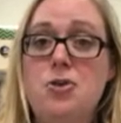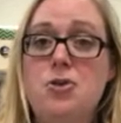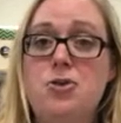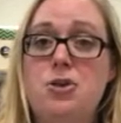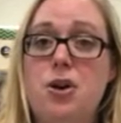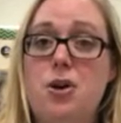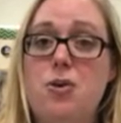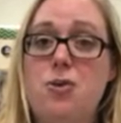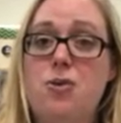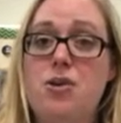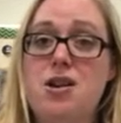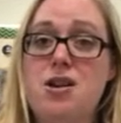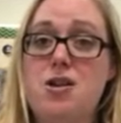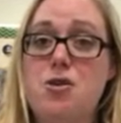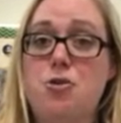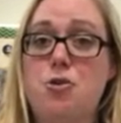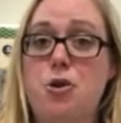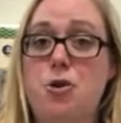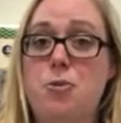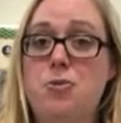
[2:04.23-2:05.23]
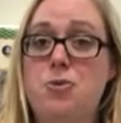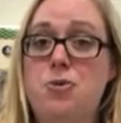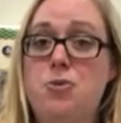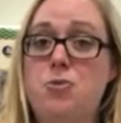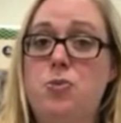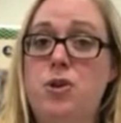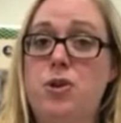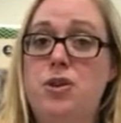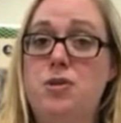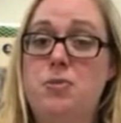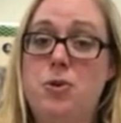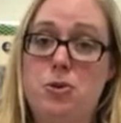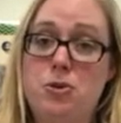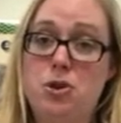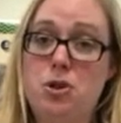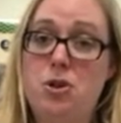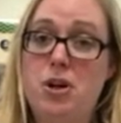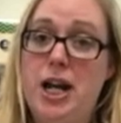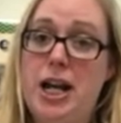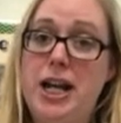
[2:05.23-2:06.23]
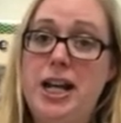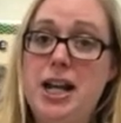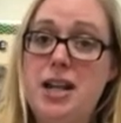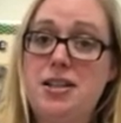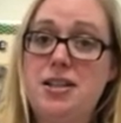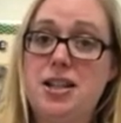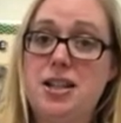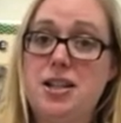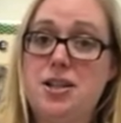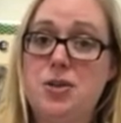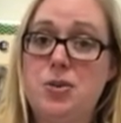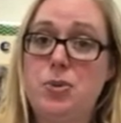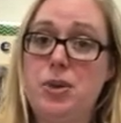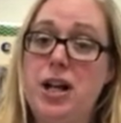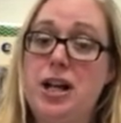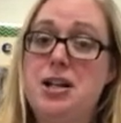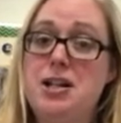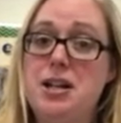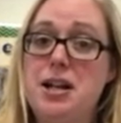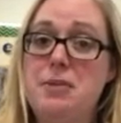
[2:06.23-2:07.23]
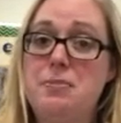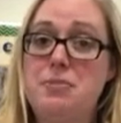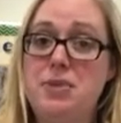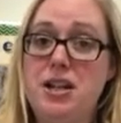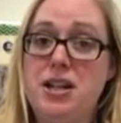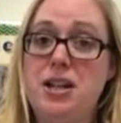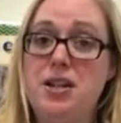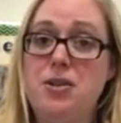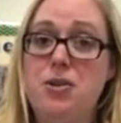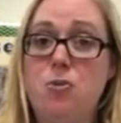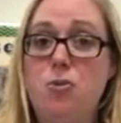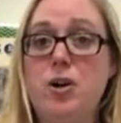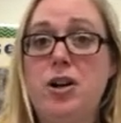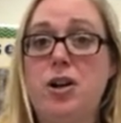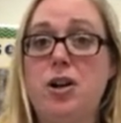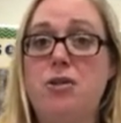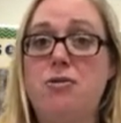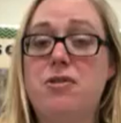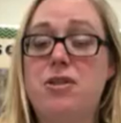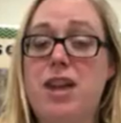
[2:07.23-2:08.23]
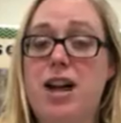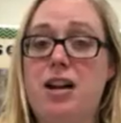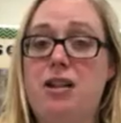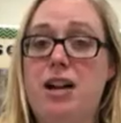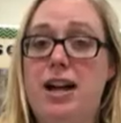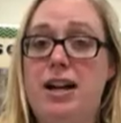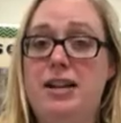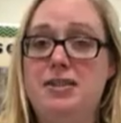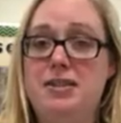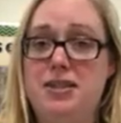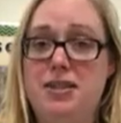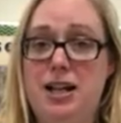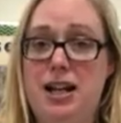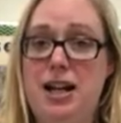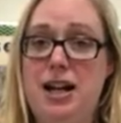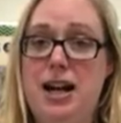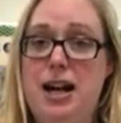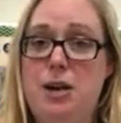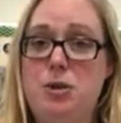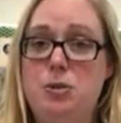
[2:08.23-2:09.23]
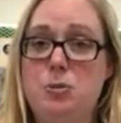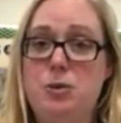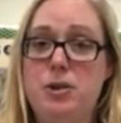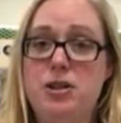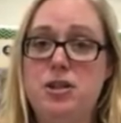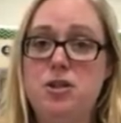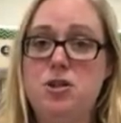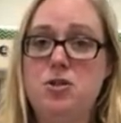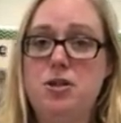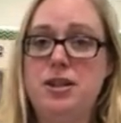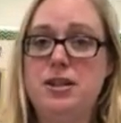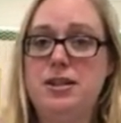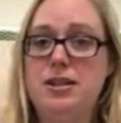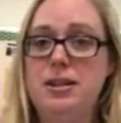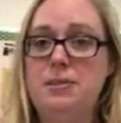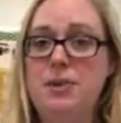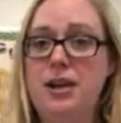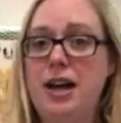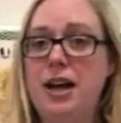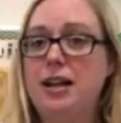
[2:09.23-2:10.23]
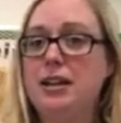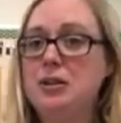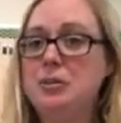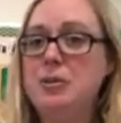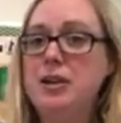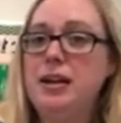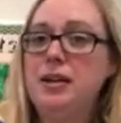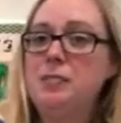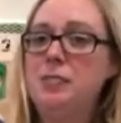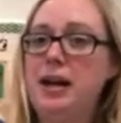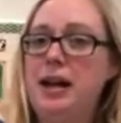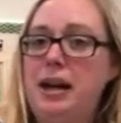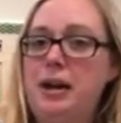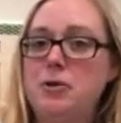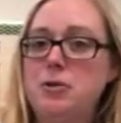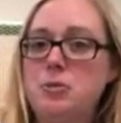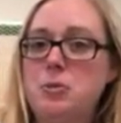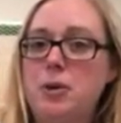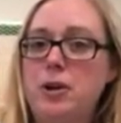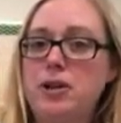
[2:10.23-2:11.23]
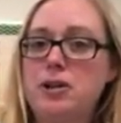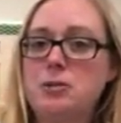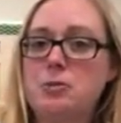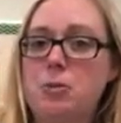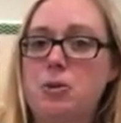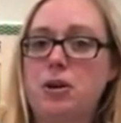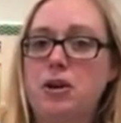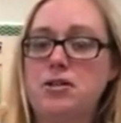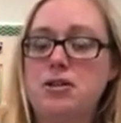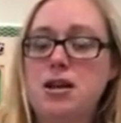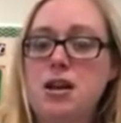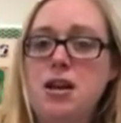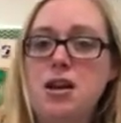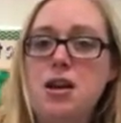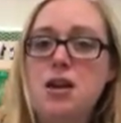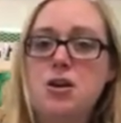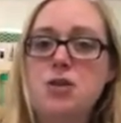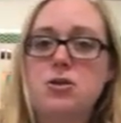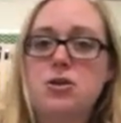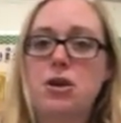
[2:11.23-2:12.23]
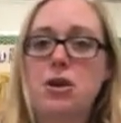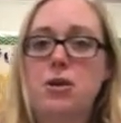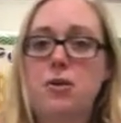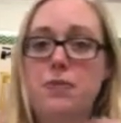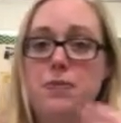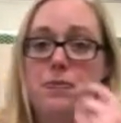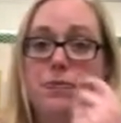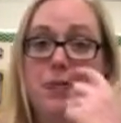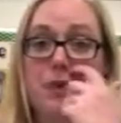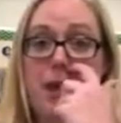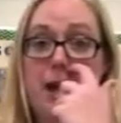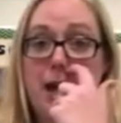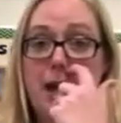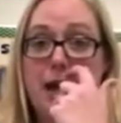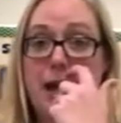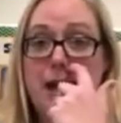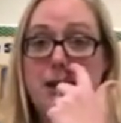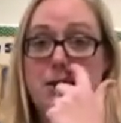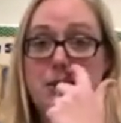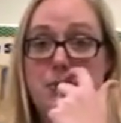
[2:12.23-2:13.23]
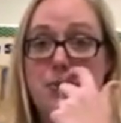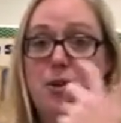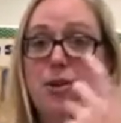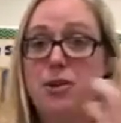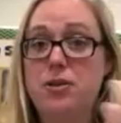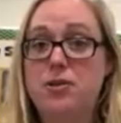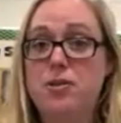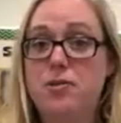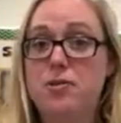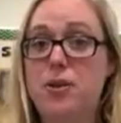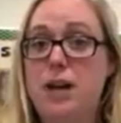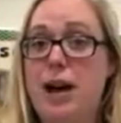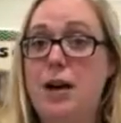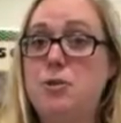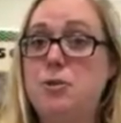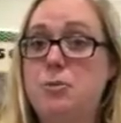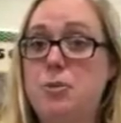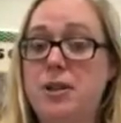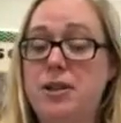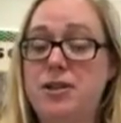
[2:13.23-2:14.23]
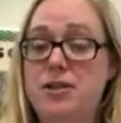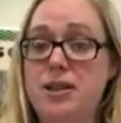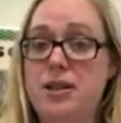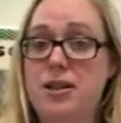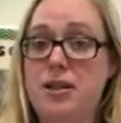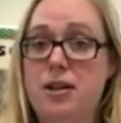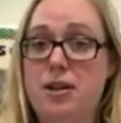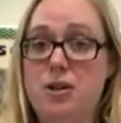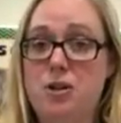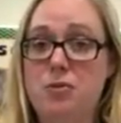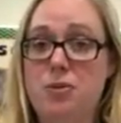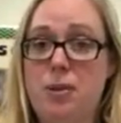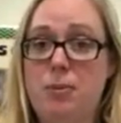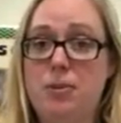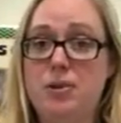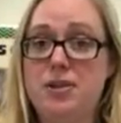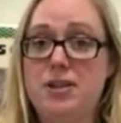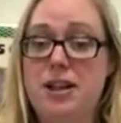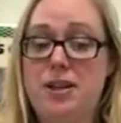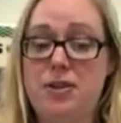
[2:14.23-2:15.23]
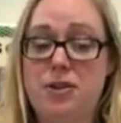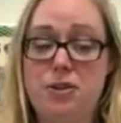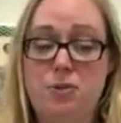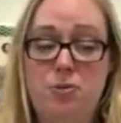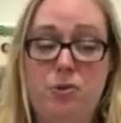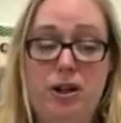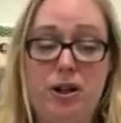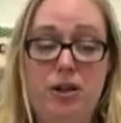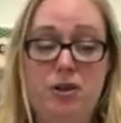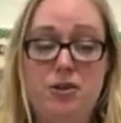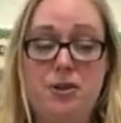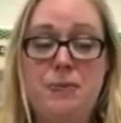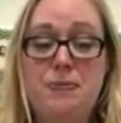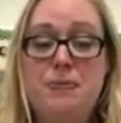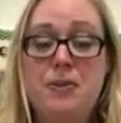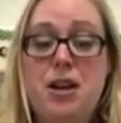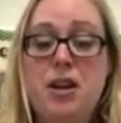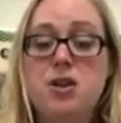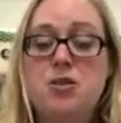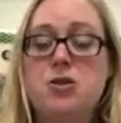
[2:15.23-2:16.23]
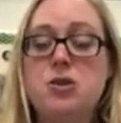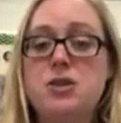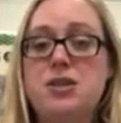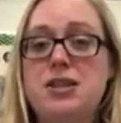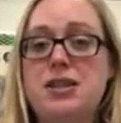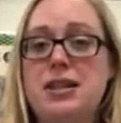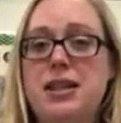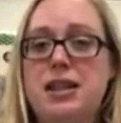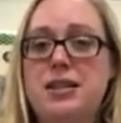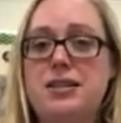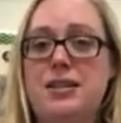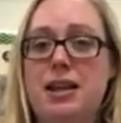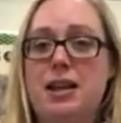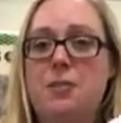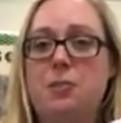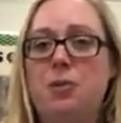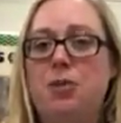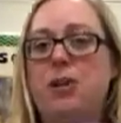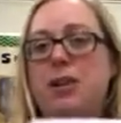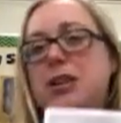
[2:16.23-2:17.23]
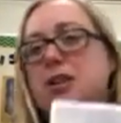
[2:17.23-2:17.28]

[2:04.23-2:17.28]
So the groups with the most correct guesses would end up being the winner for that class, and they got house points. And you can see behind me my house points boards. So they got to put the house points in there to represent the winners. So this is an example.